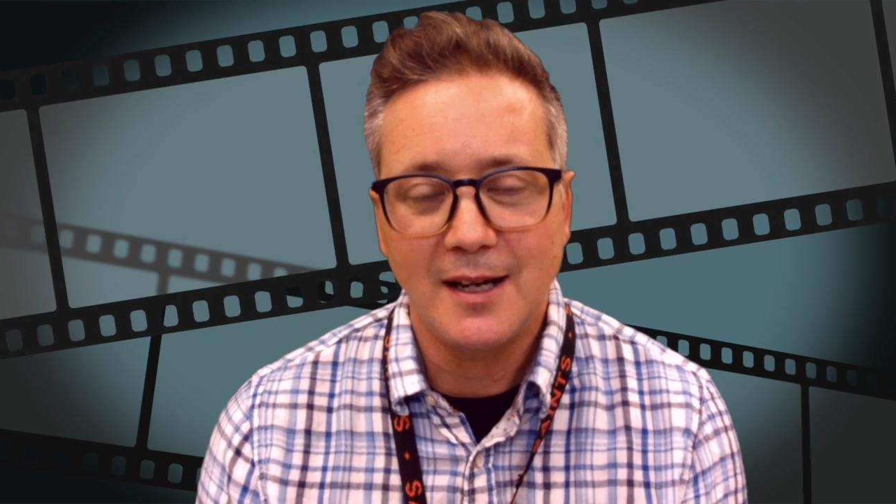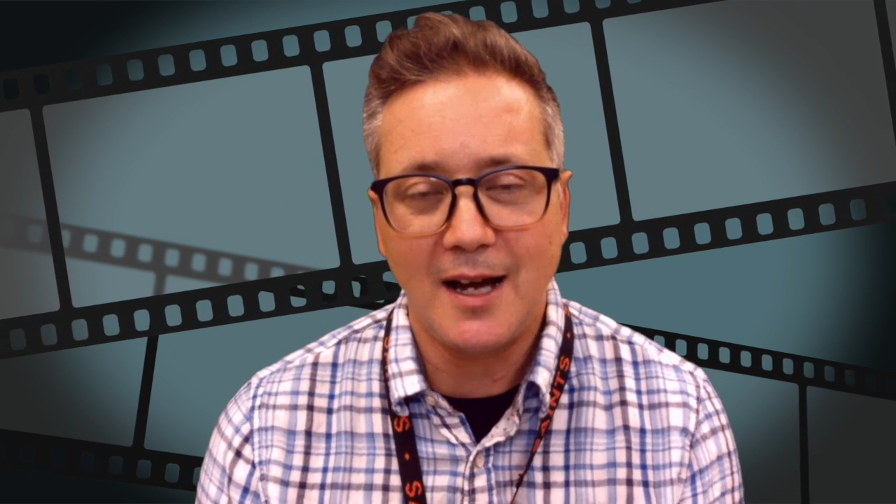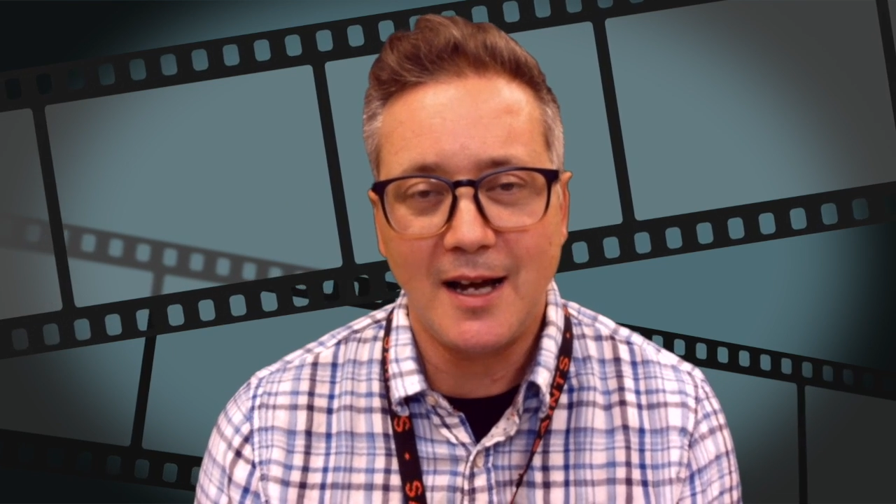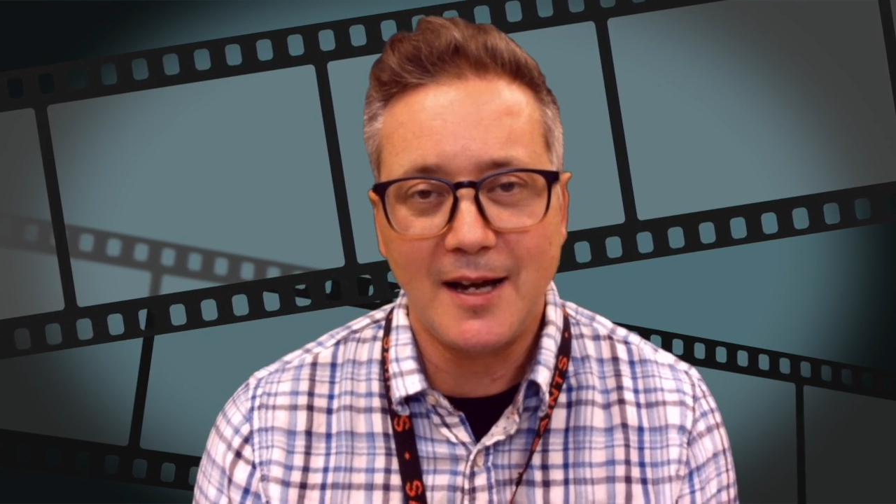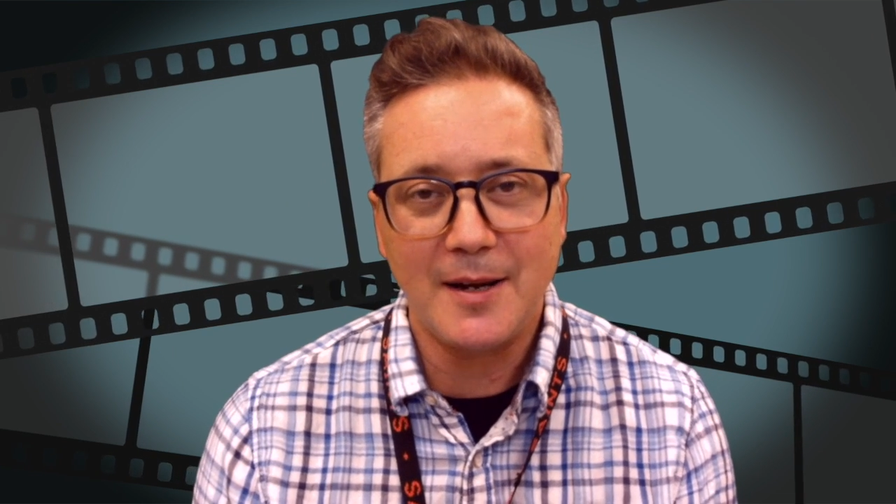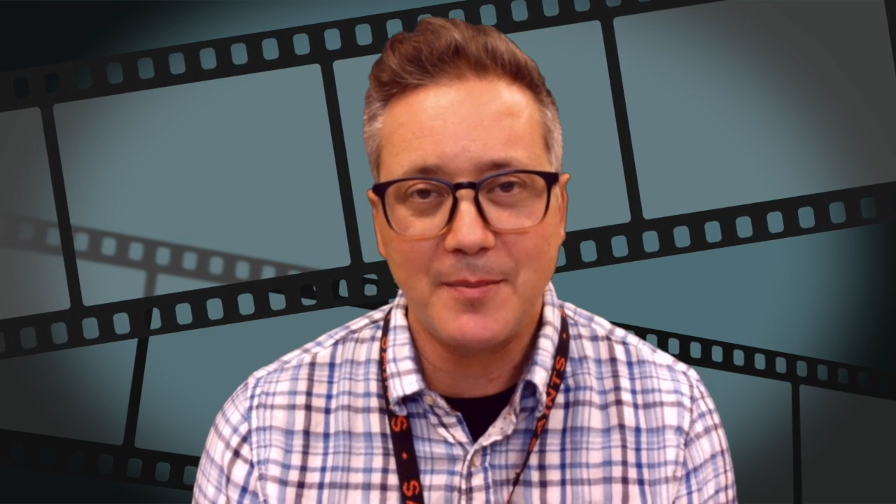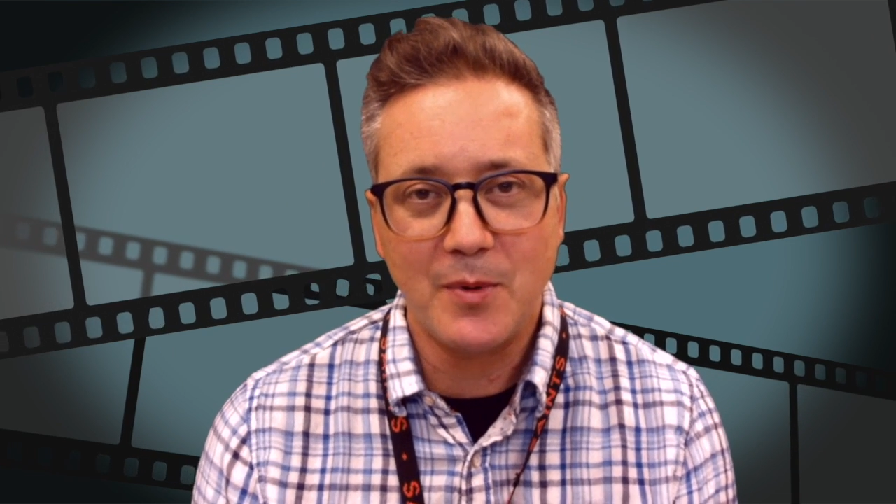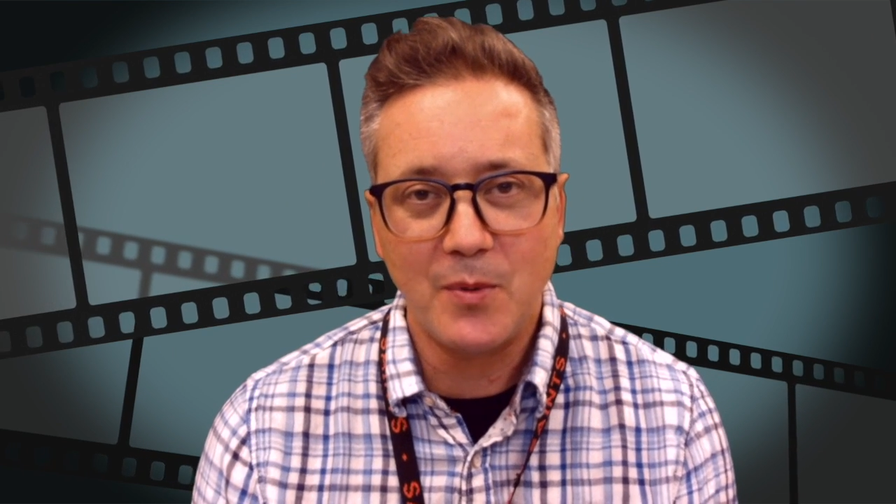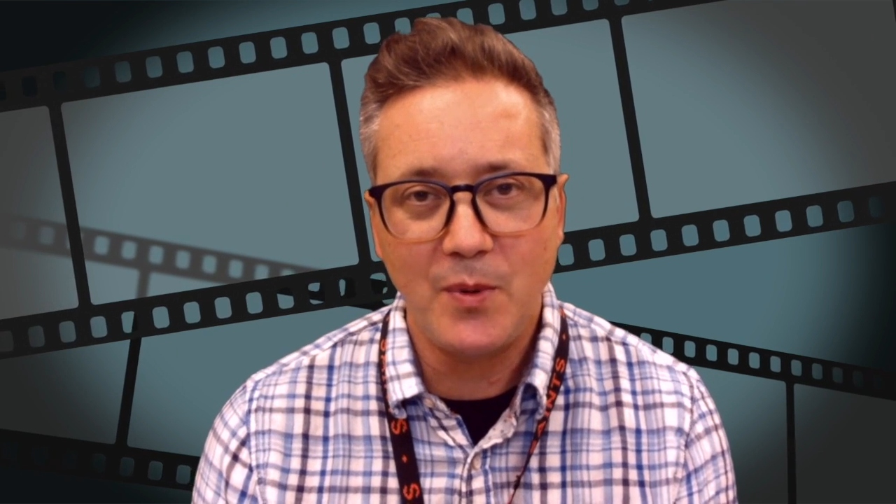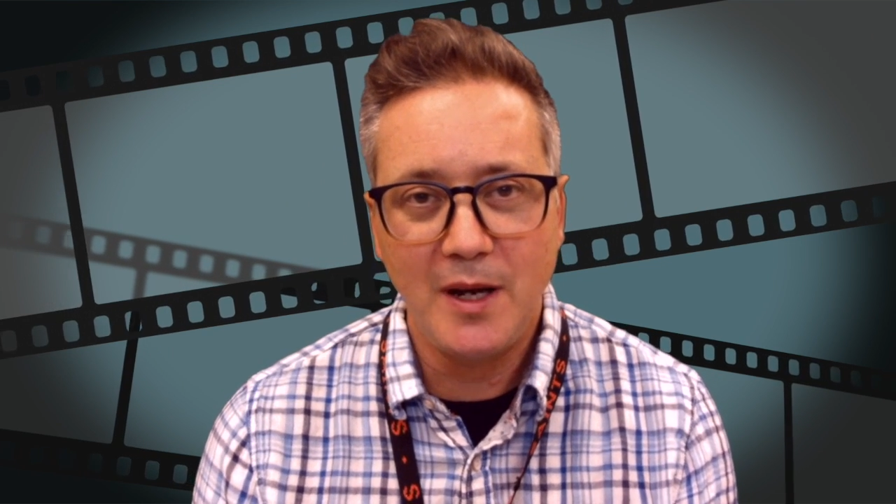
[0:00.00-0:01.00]

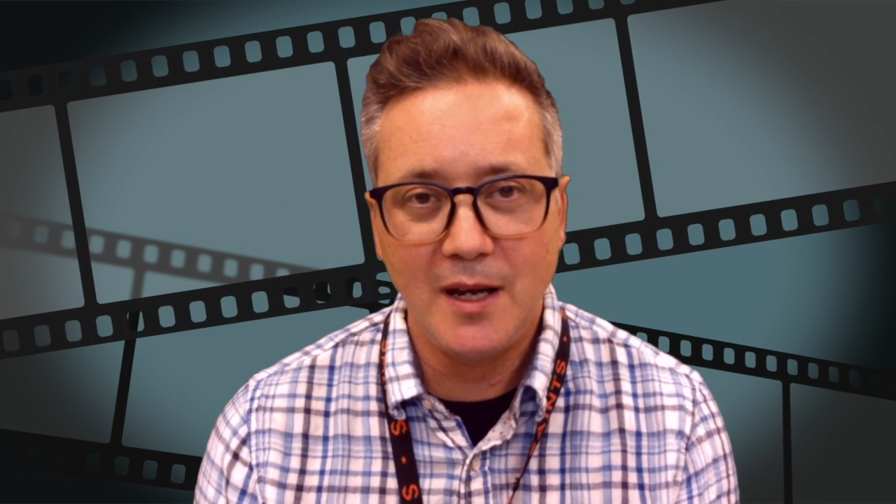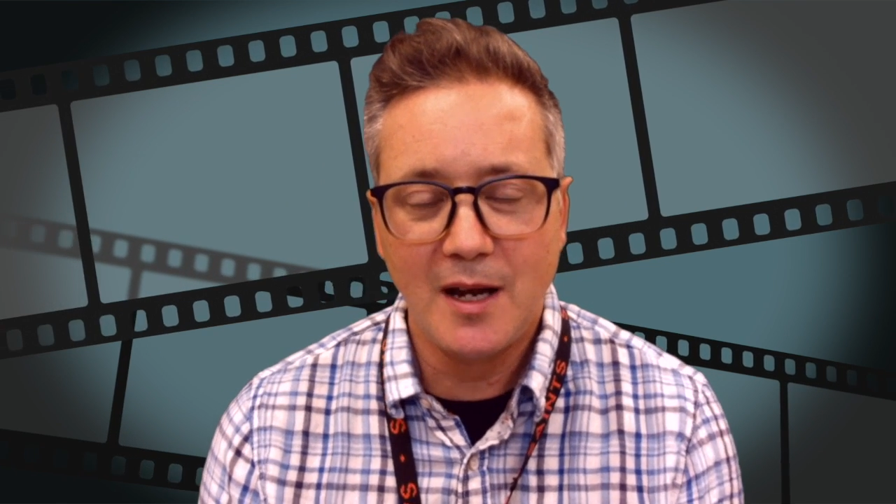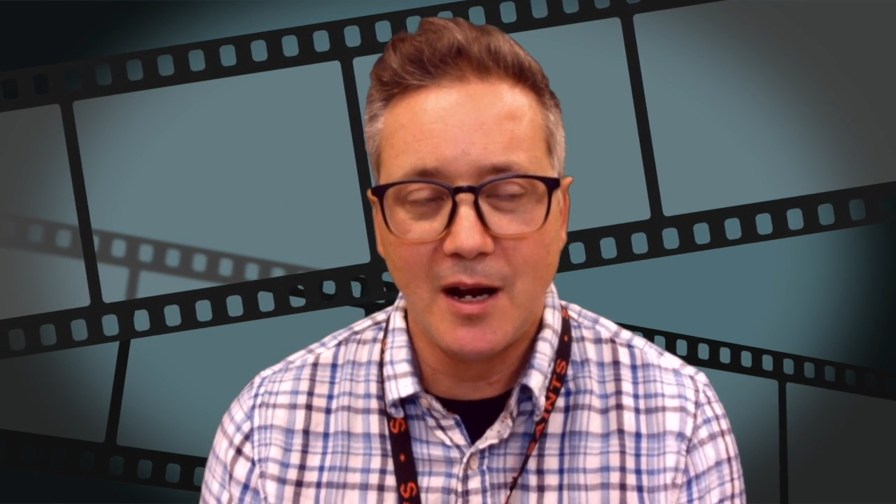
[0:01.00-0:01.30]
We